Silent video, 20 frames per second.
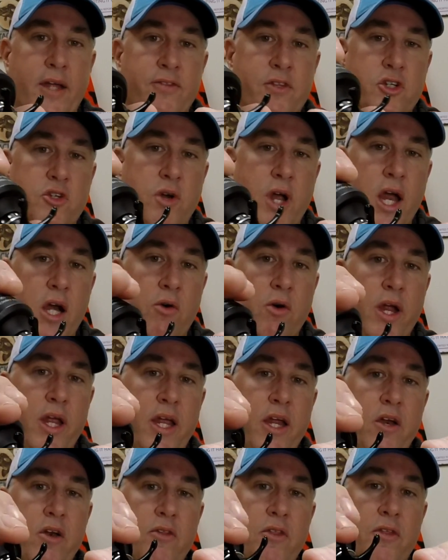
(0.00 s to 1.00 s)
and the drag right
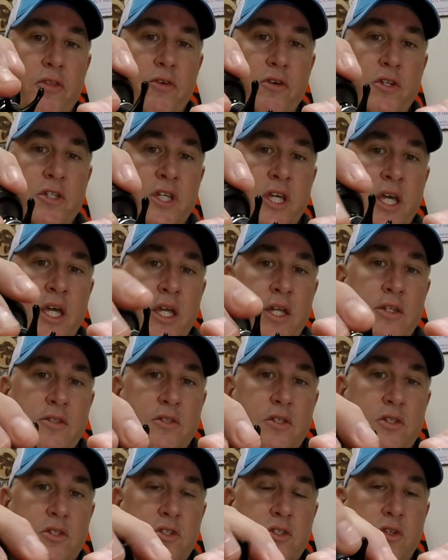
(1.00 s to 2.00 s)
here on the 13 is
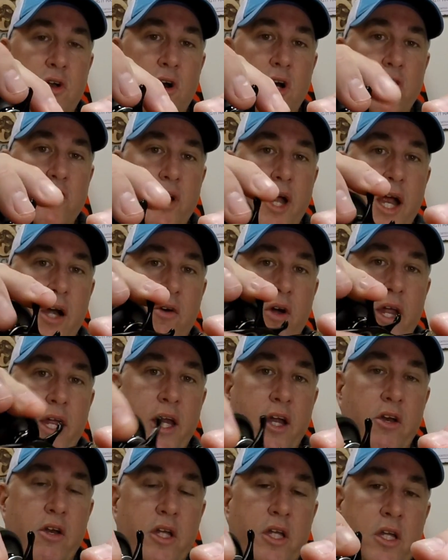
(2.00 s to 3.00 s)
this star drag right
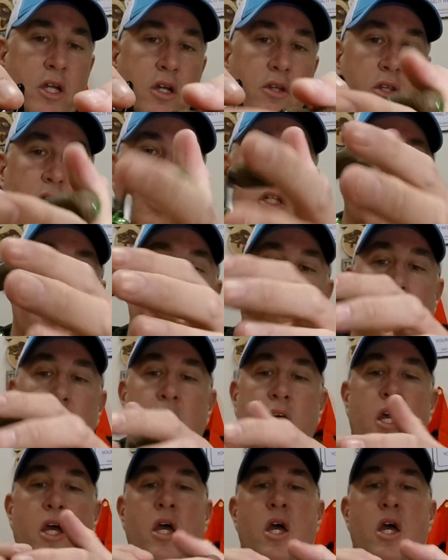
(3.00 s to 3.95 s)
here. You can hear the clicking.